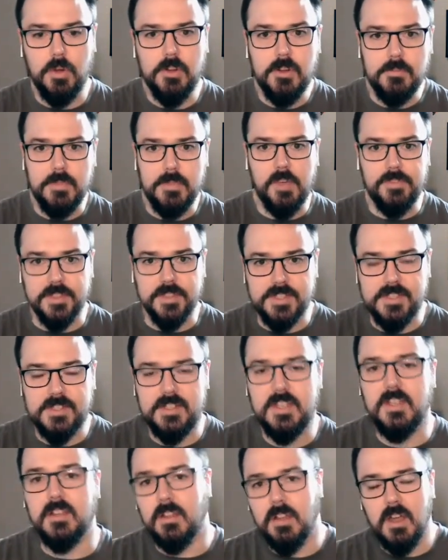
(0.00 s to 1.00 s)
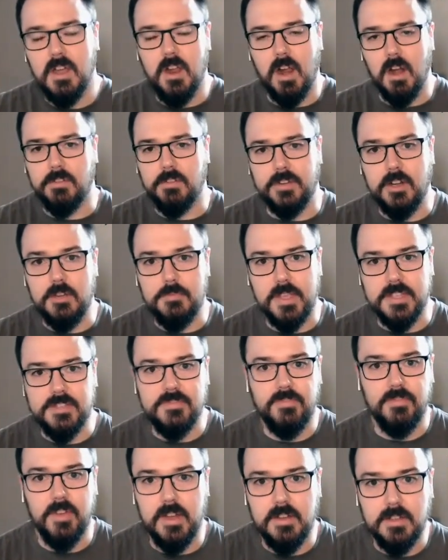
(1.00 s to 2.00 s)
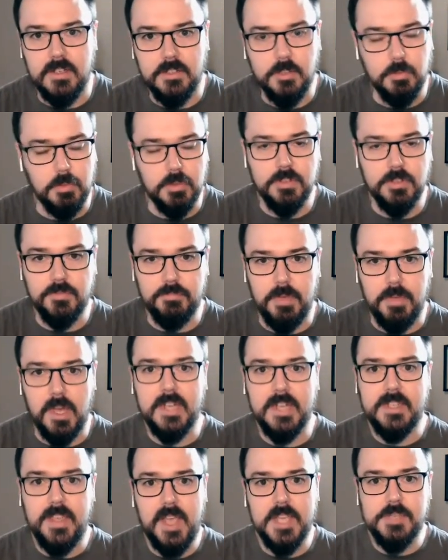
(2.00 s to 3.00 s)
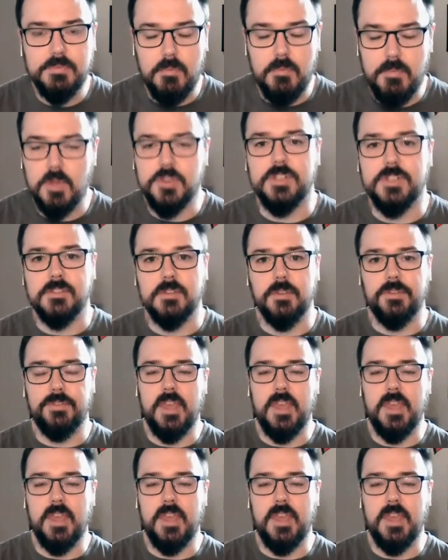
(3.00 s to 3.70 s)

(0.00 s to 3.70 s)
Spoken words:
Word of mouth is still our very best friend in the world of podcast promotion.